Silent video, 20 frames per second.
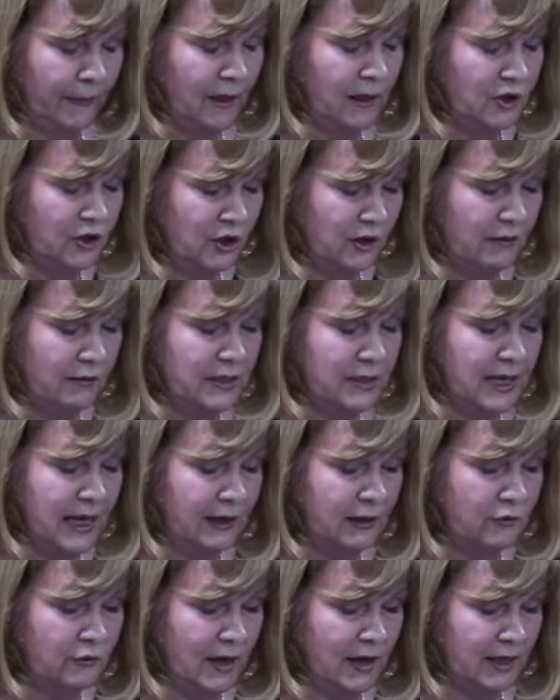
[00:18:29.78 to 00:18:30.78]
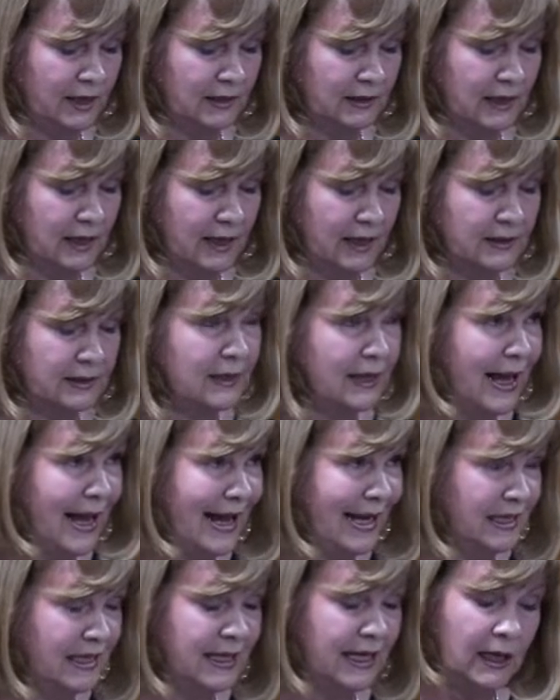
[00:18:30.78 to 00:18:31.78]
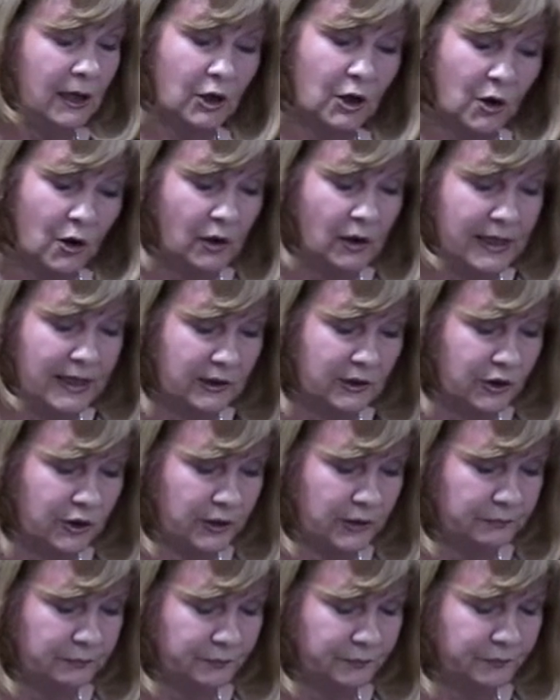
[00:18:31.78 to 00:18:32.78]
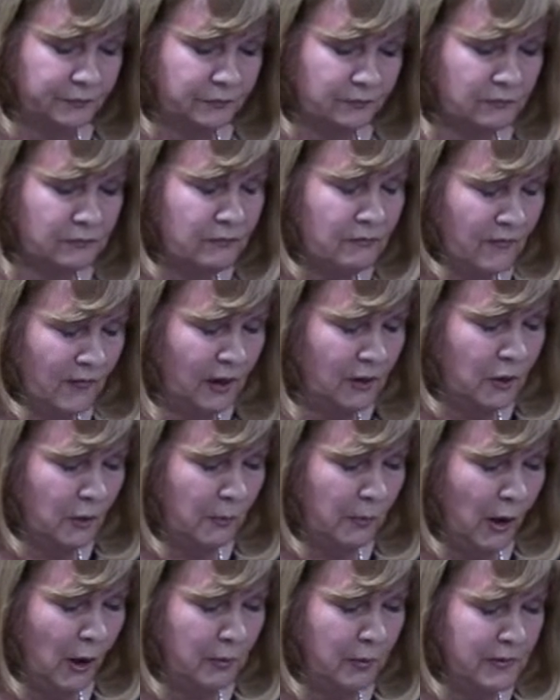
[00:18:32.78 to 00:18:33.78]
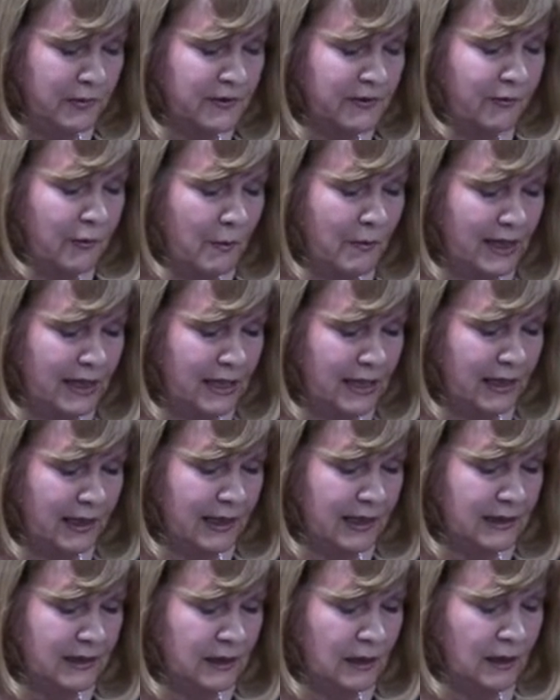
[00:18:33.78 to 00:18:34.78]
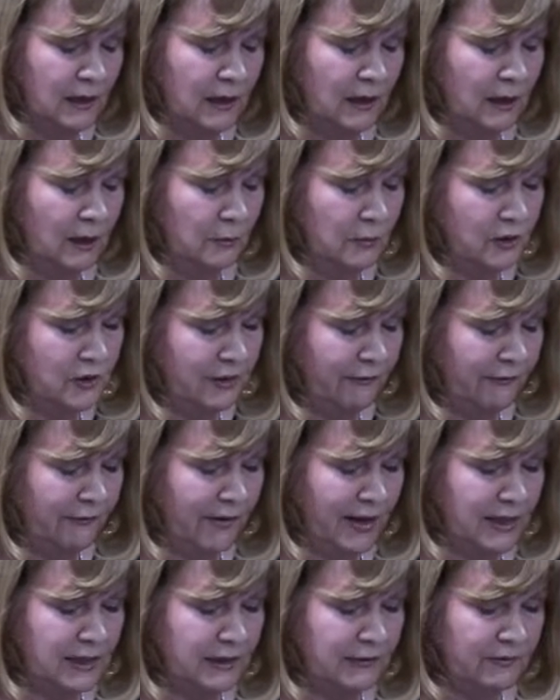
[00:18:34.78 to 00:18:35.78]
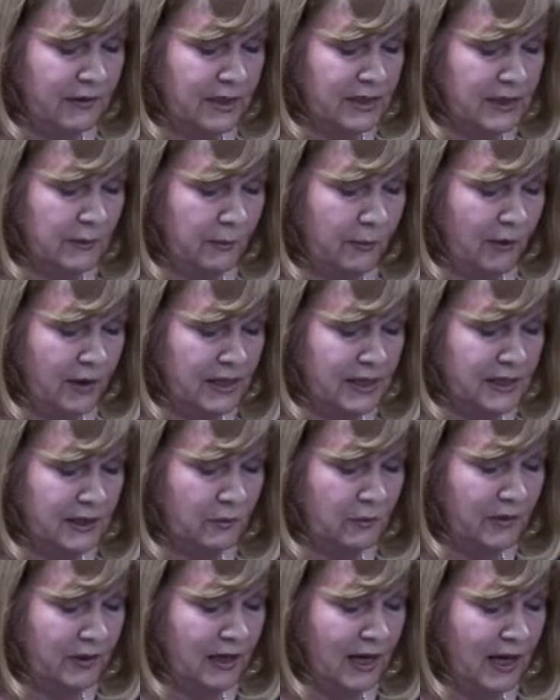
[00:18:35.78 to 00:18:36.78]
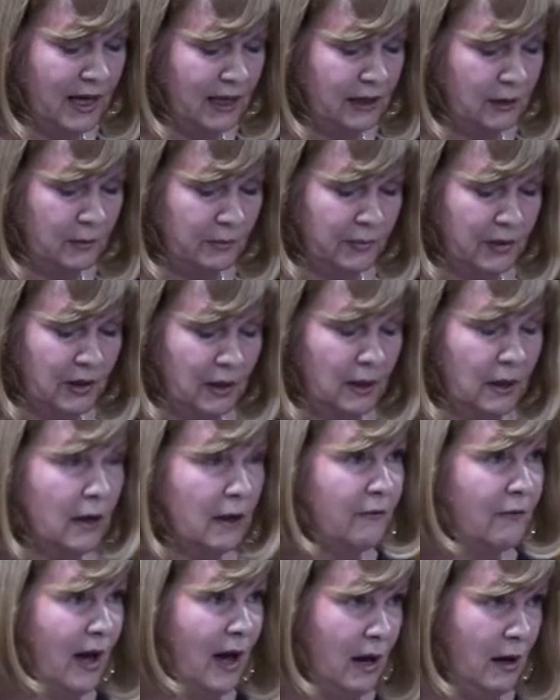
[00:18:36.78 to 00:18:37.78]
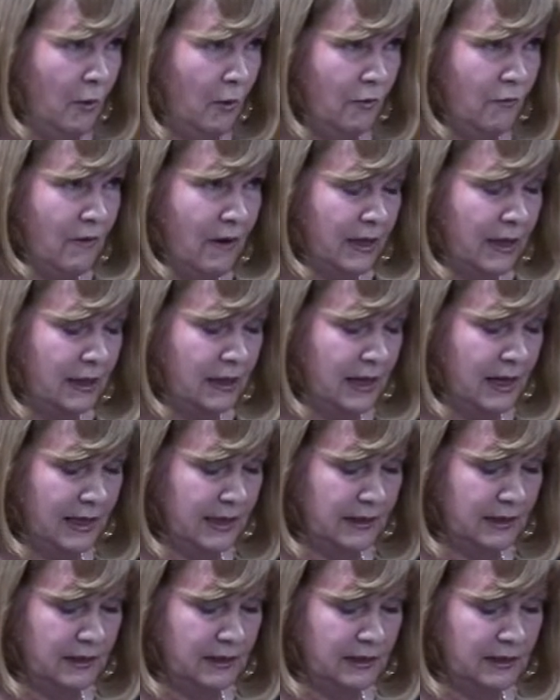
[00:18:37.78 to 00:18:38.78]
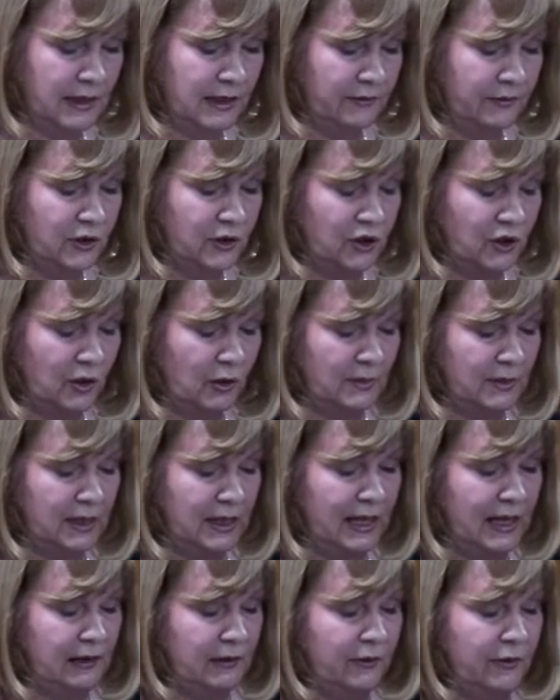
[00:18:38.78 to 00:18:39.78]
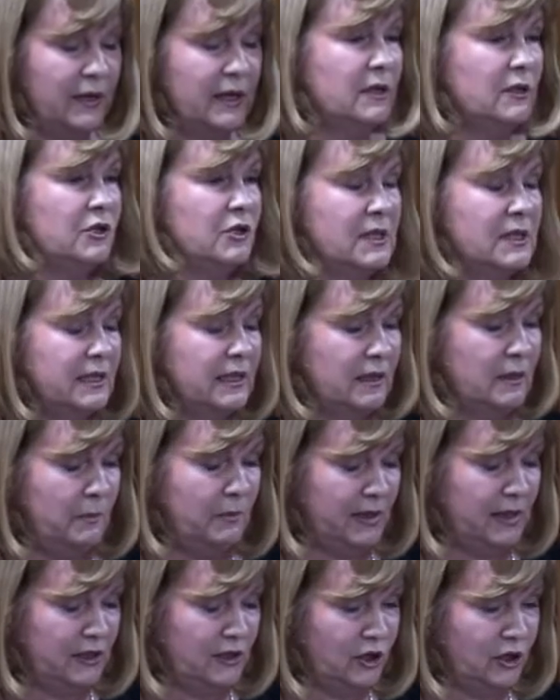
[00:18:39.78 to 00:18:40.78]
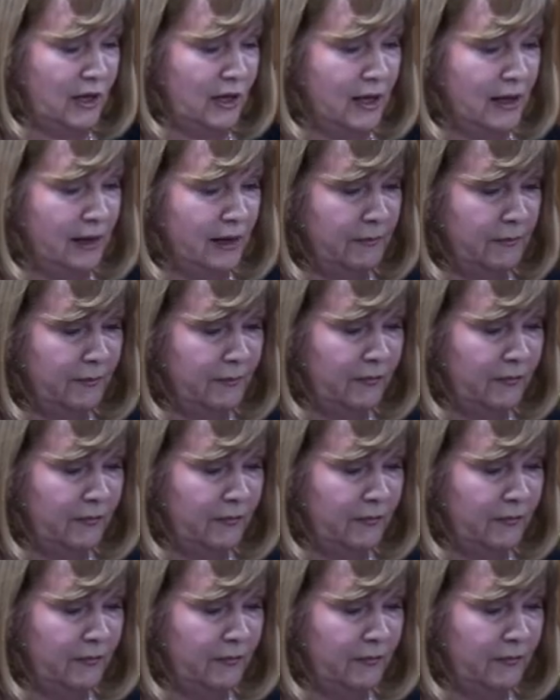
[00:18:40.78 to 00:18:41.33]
Shearings had recognised and acknowledged the problems for many years, but effectively suppressed them with the help of our regulators and the German health agency, the BGA.